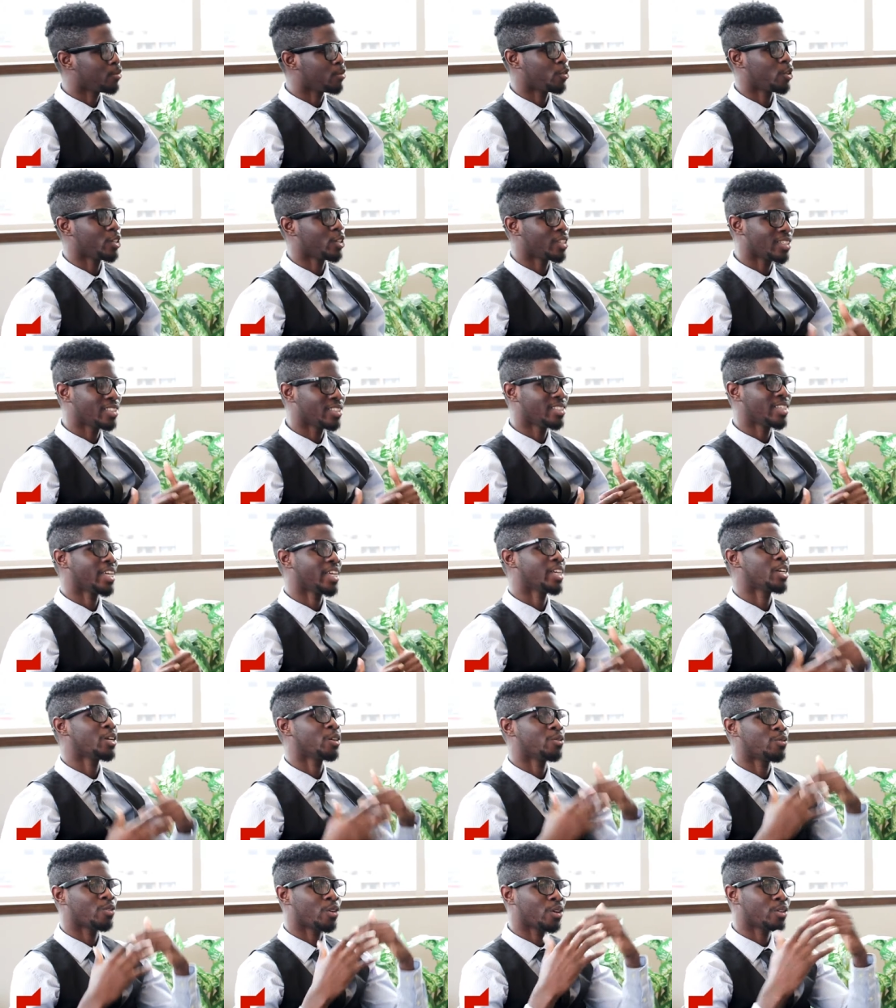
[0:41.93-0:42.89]
Before you can
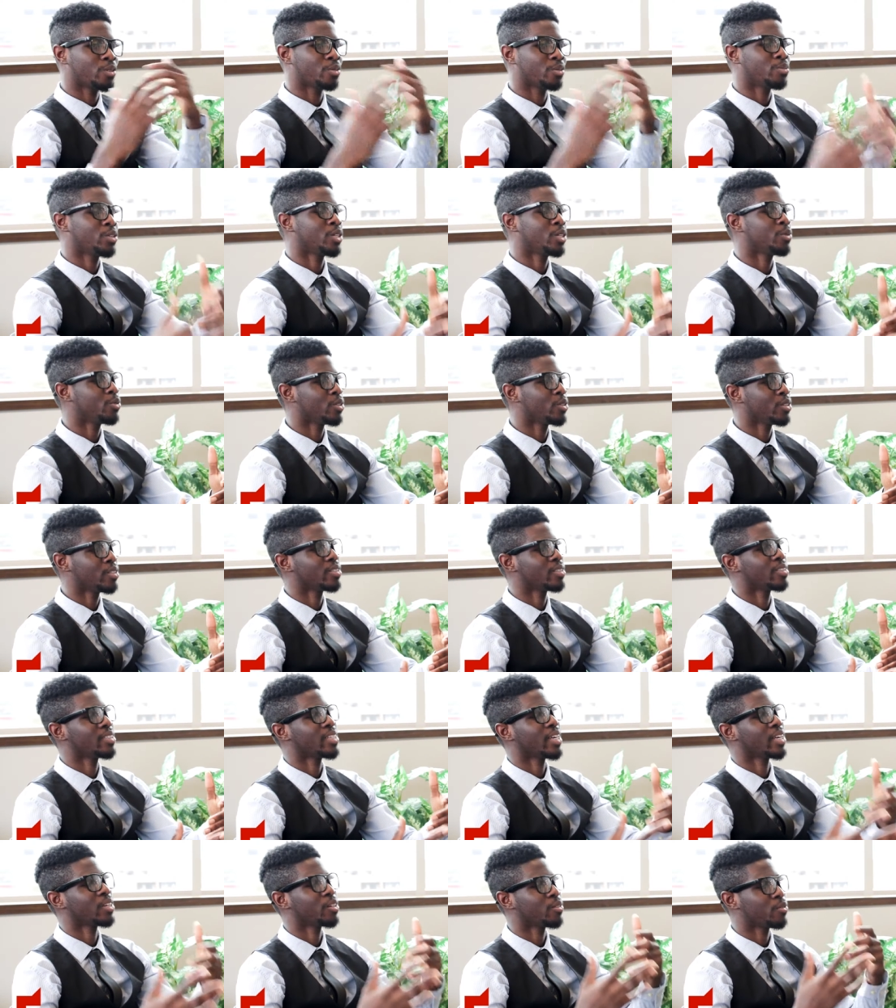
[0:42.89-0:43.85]
take care of other people, you
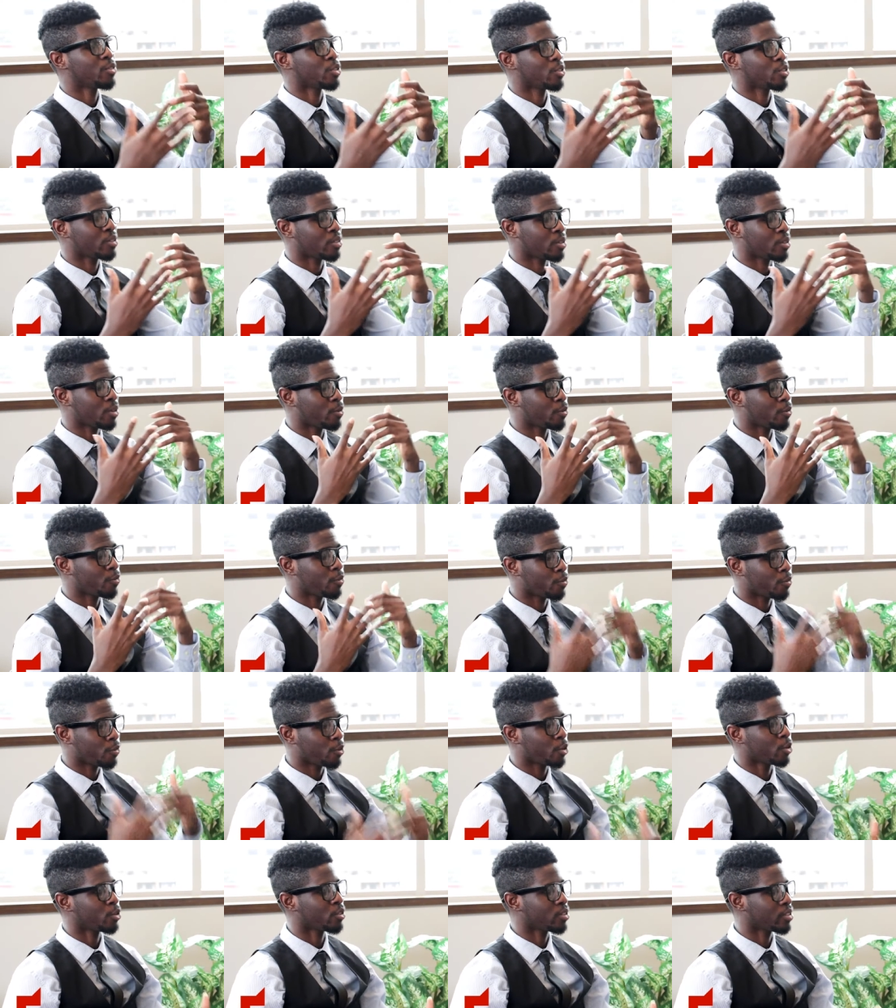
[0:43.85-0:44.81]
need to take care of yourself
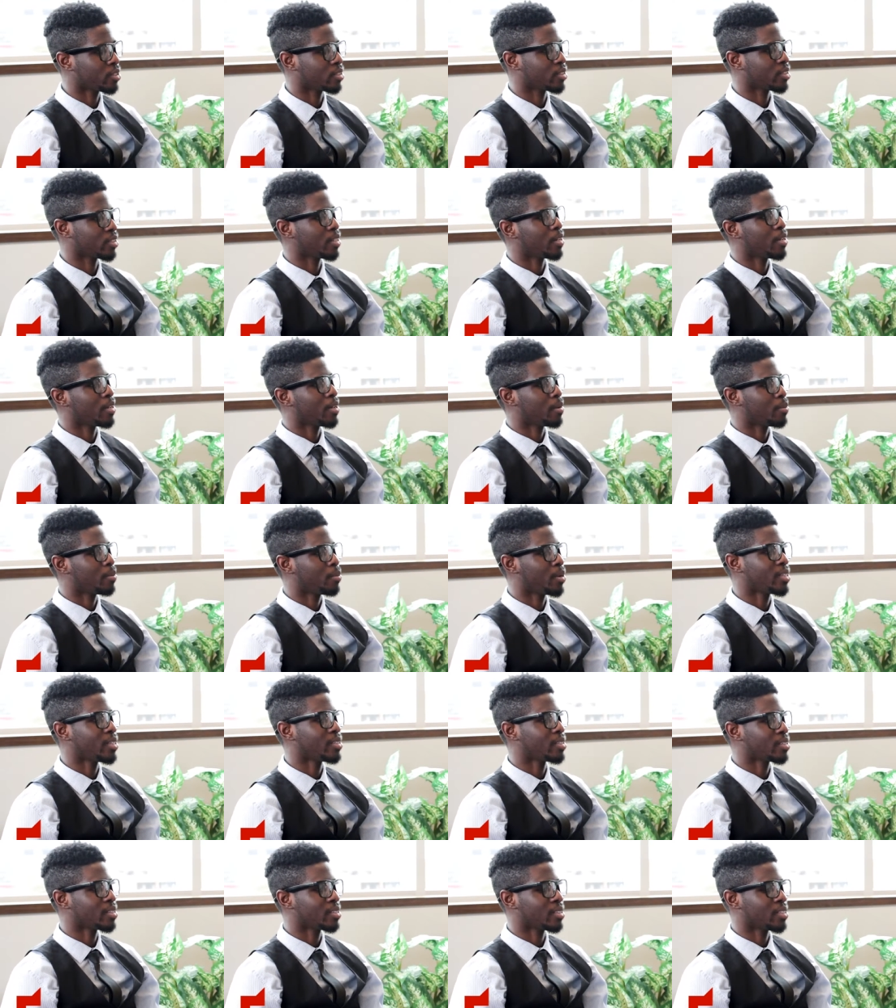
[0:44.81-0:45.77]
first,
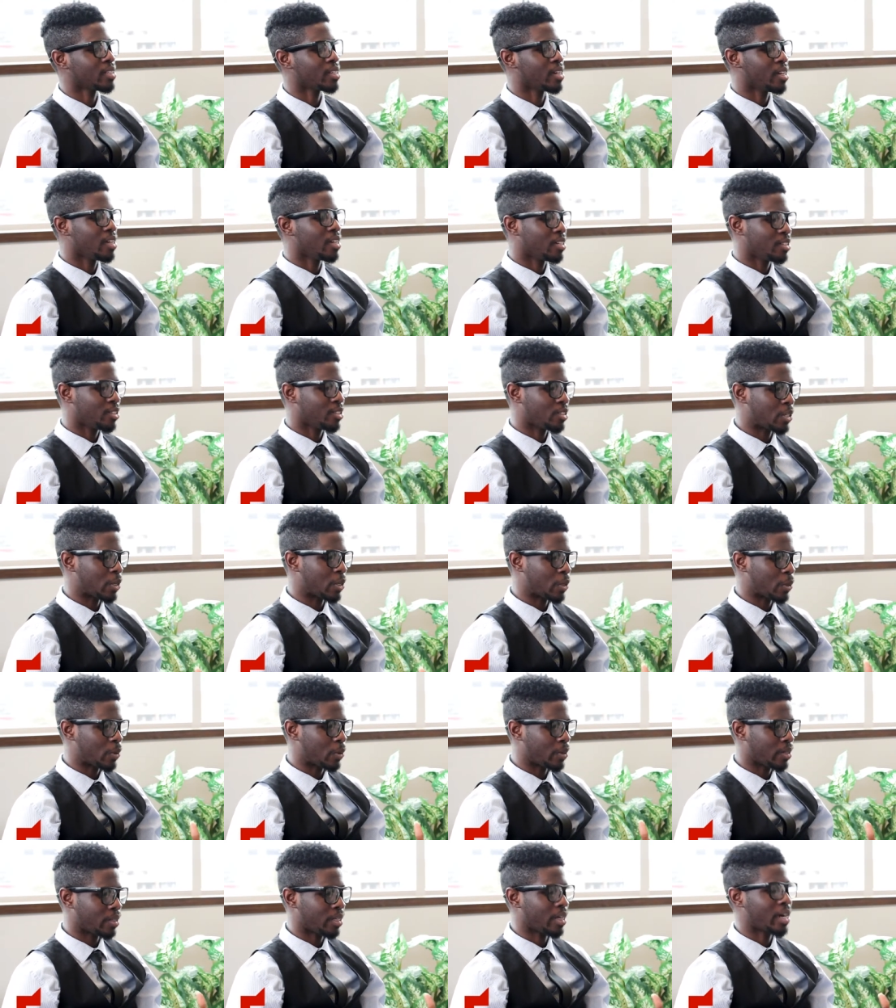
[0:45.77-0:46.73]
basically.
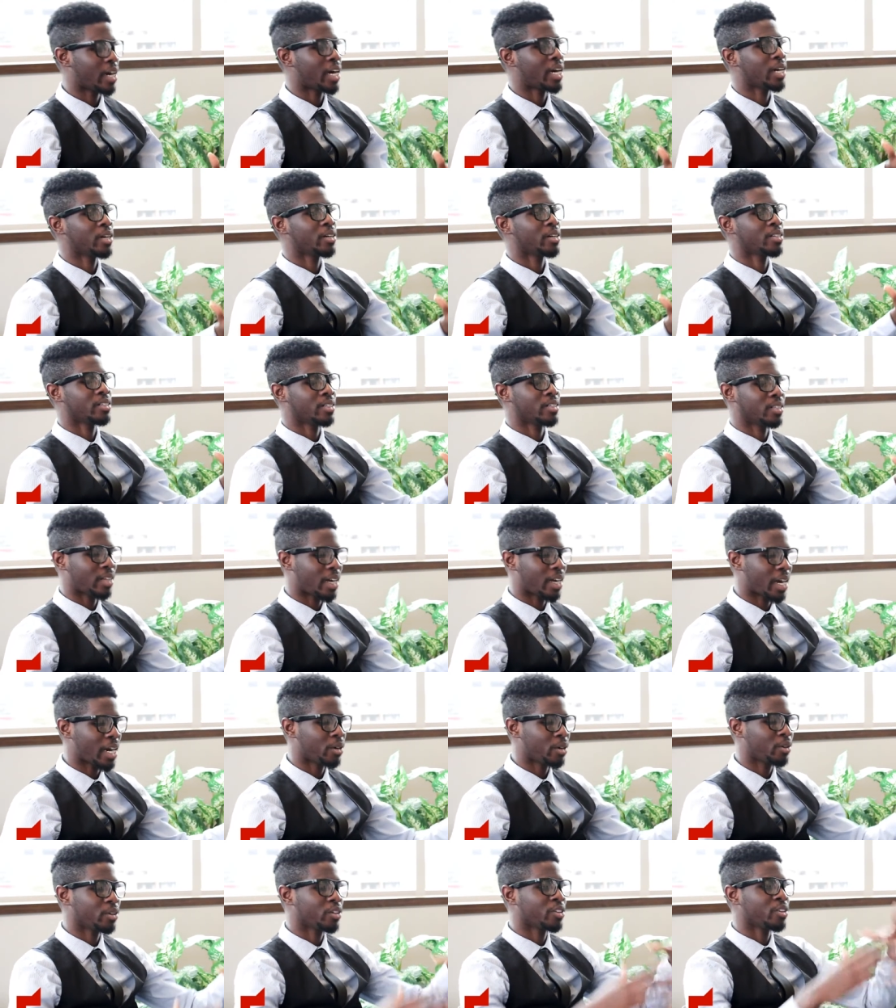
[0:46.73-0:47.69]
So in the hier- in
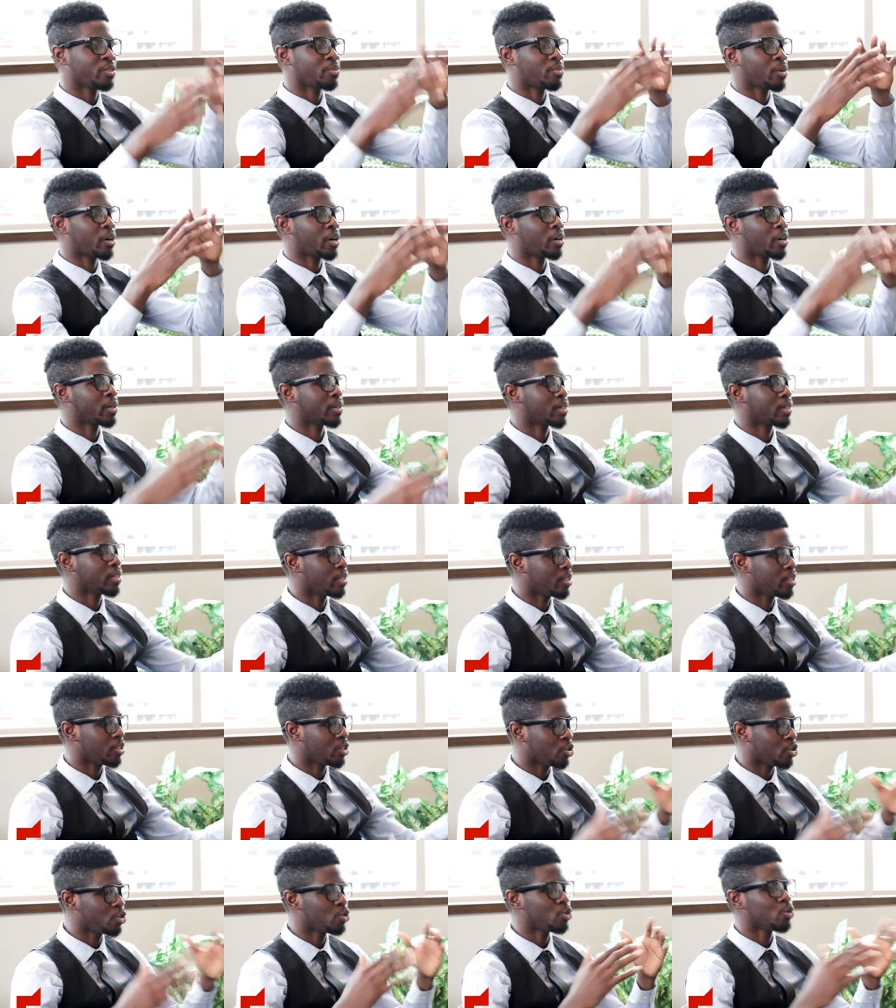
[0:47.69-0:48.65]
the hierarchy of
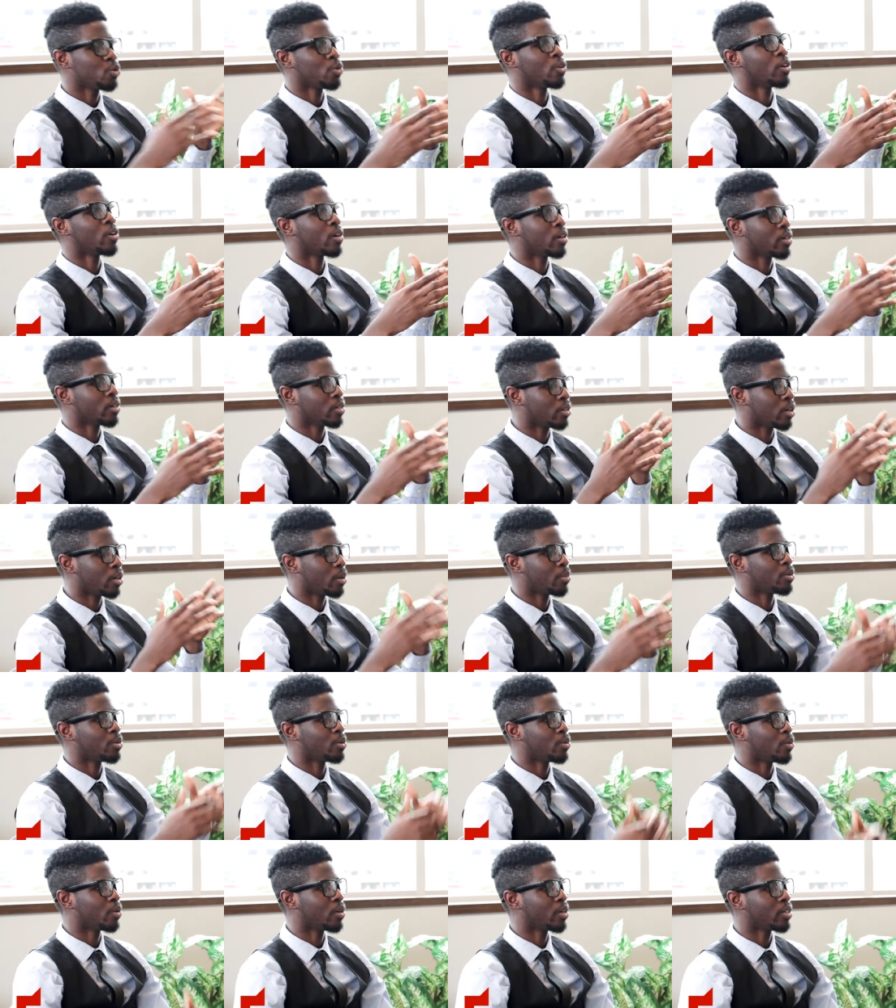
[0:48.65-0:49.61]
priorities, you are
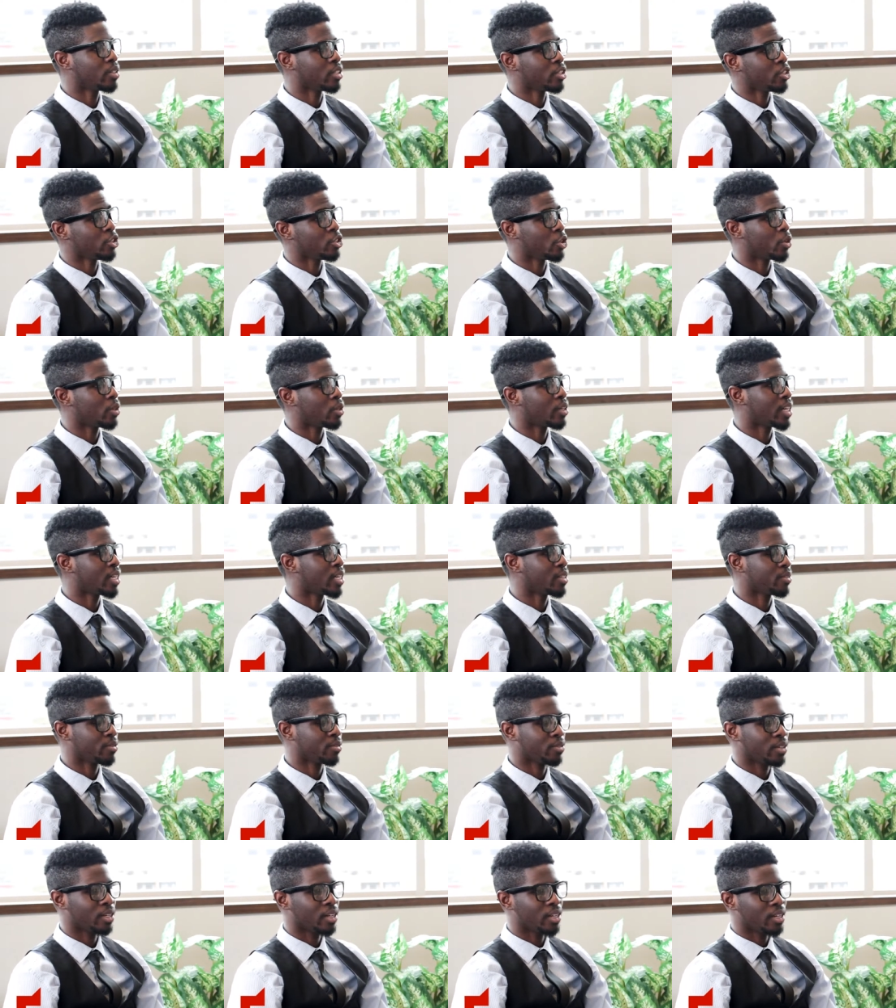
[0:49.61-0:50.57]
number one in your
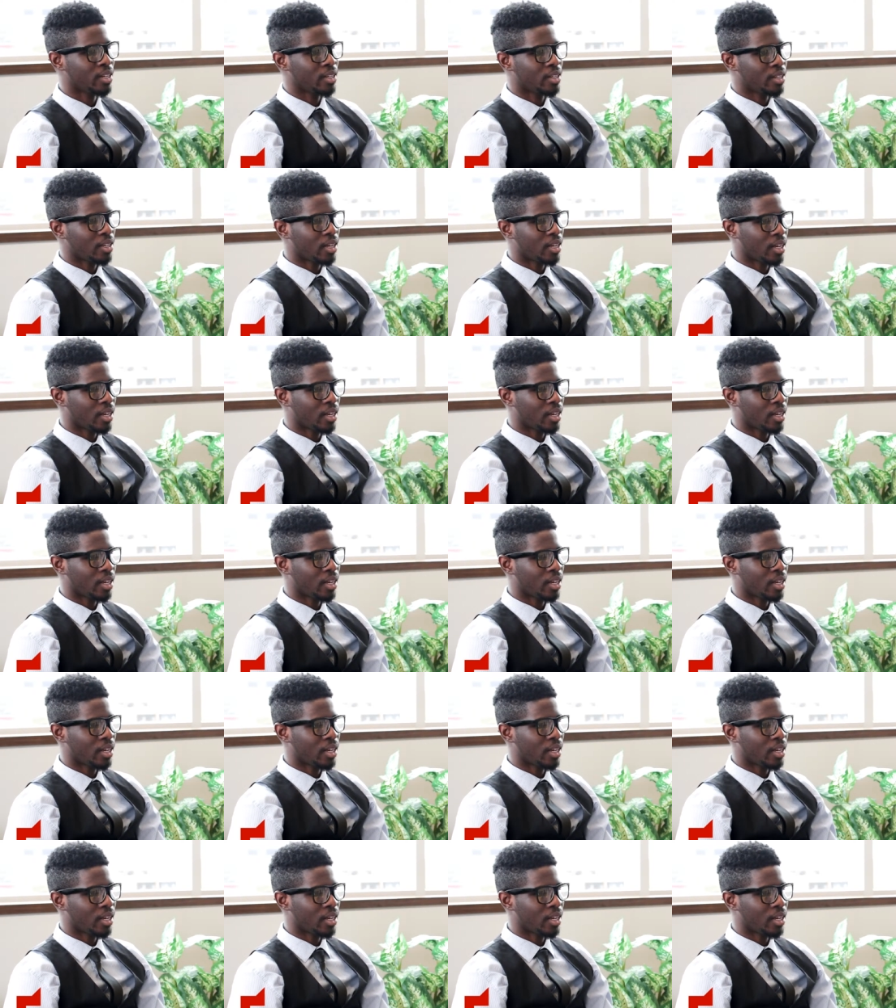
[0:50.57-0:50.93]
life,